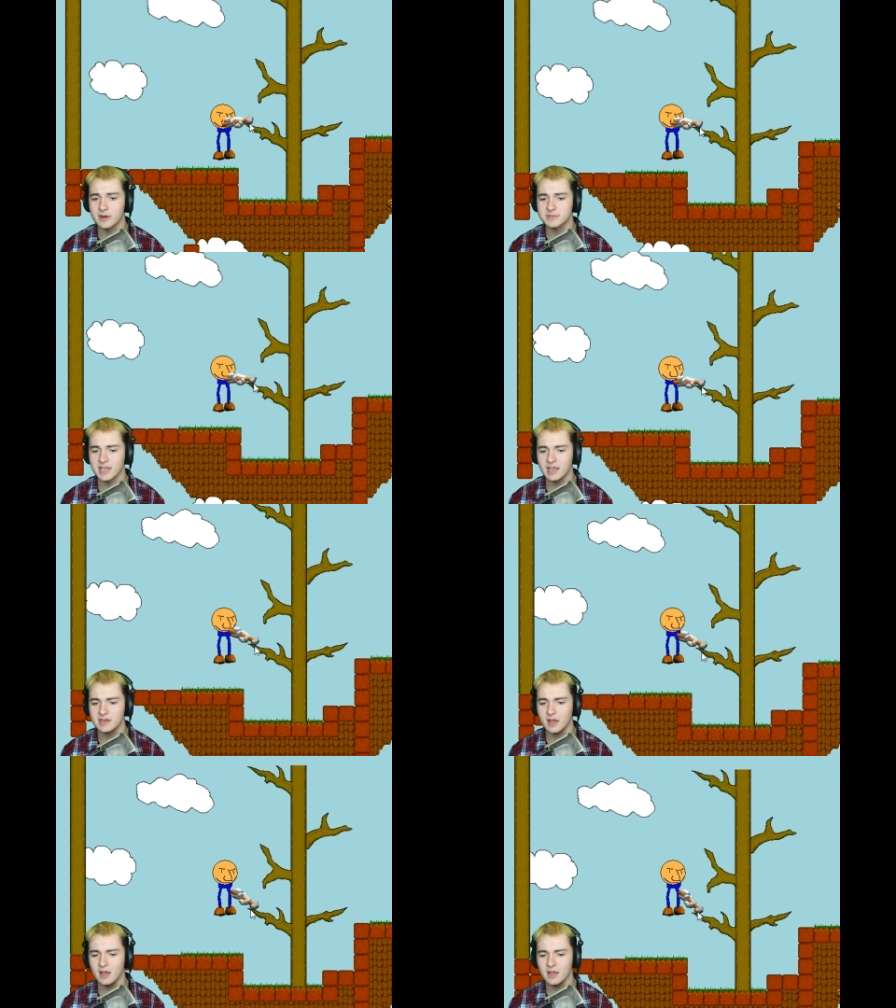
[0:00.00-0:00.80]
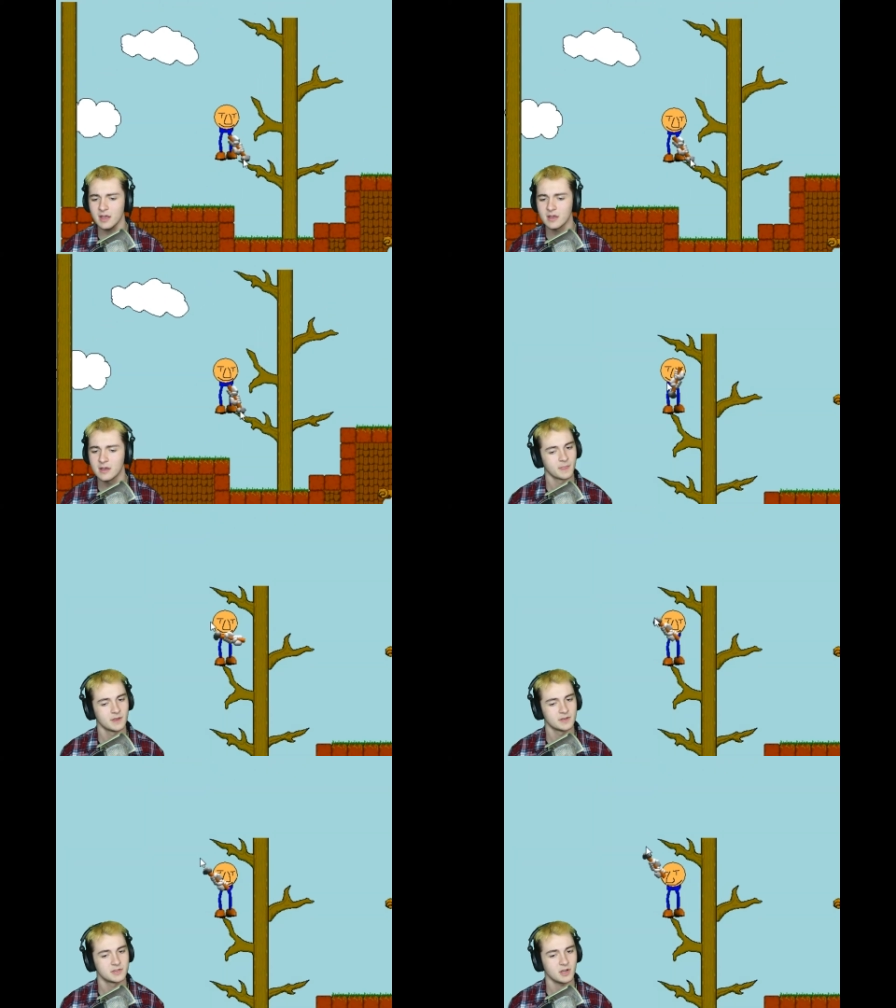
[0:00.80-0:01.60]
what I'm saying, dog?
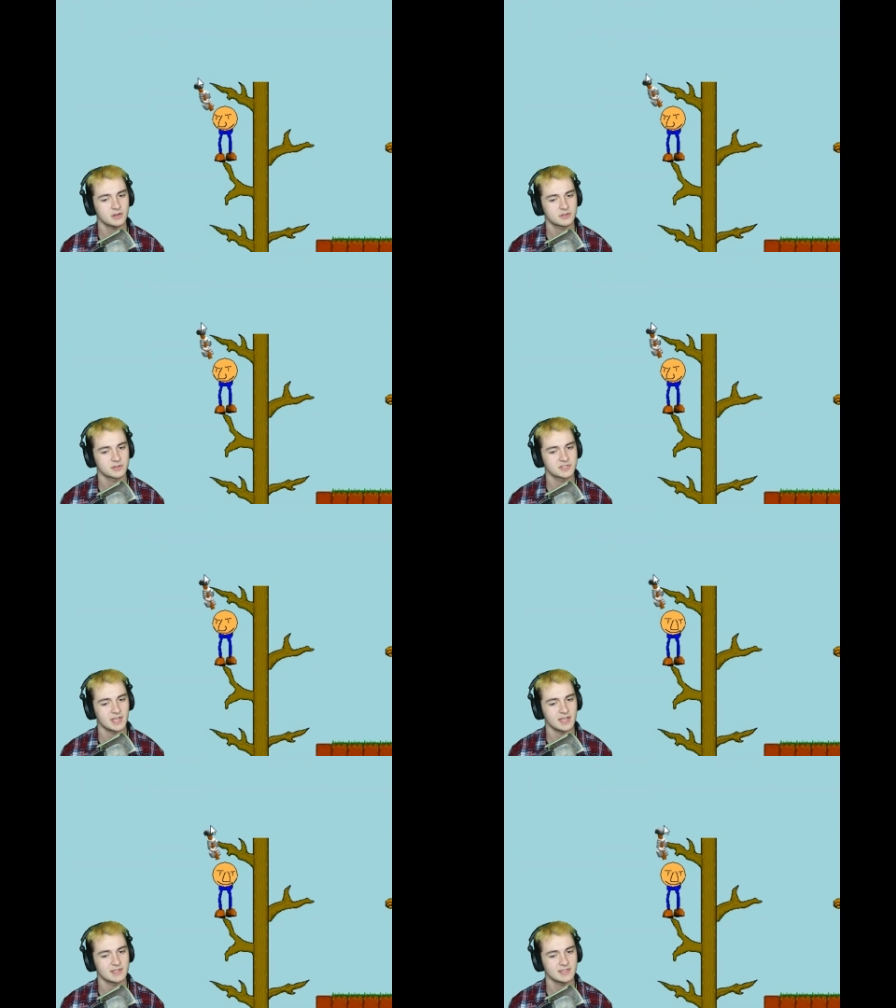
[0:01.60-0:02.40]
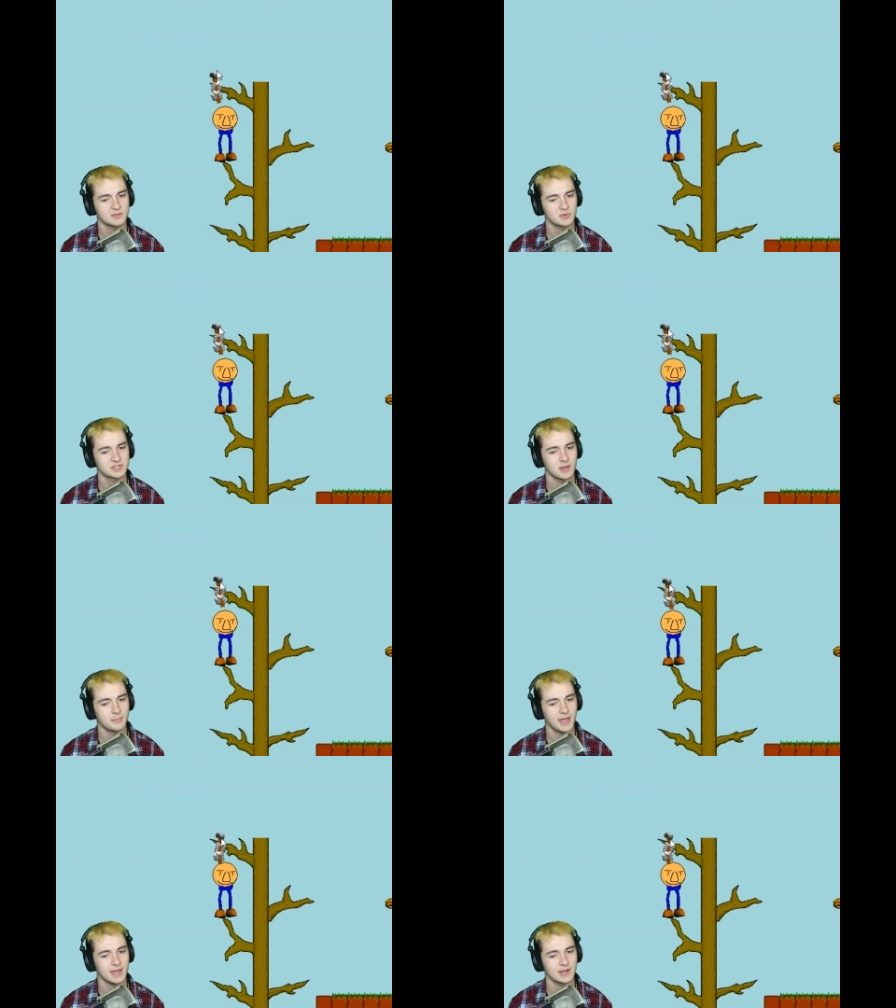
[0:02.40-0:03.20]
Doctors say this was a
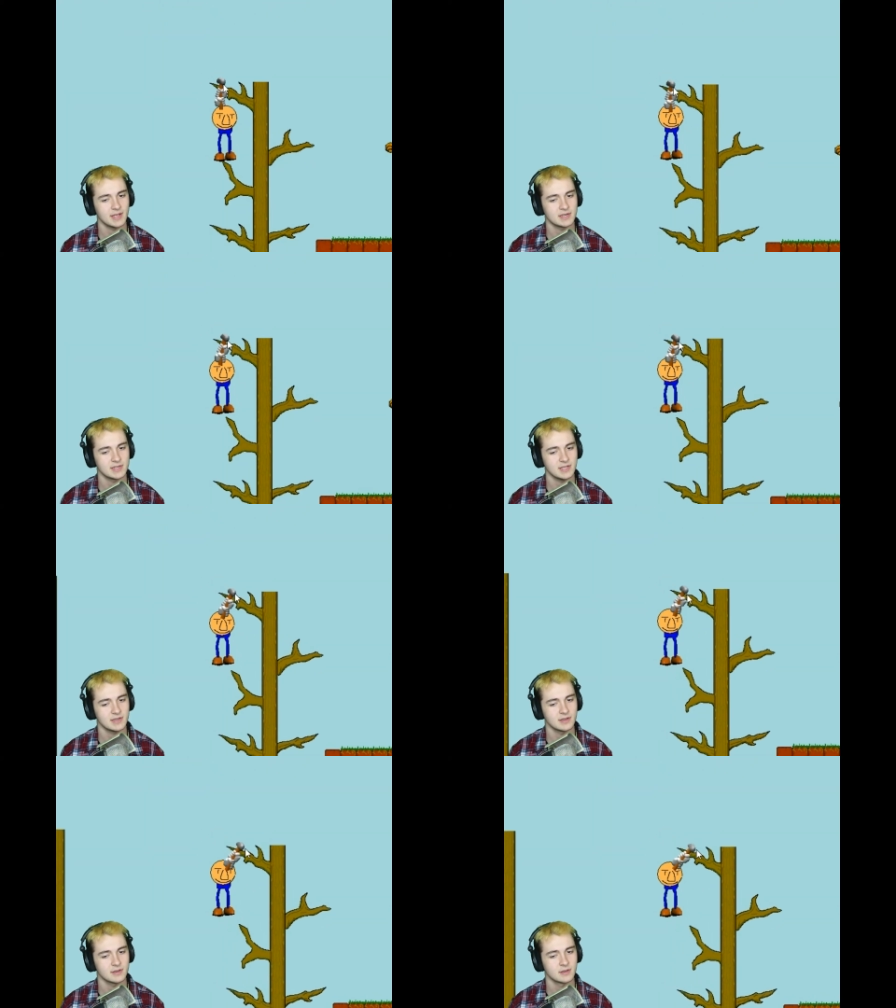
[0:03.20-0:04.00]
bad idea.